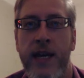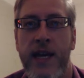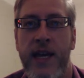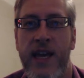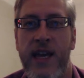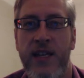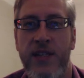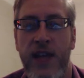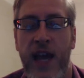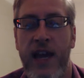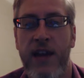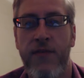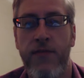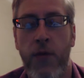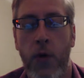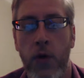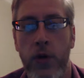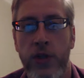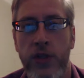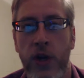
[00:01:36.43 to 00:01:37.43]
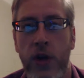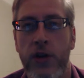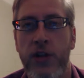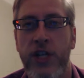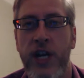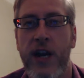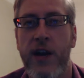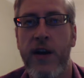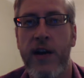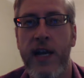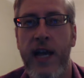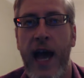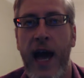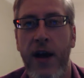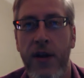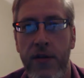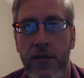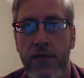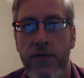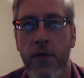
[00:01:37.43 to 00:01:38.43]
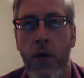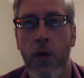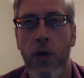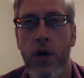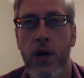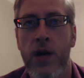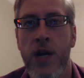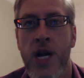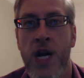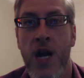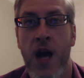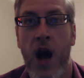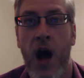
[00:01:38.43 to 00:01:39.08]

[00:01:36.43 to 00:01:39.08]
is a 4-star charity out of 4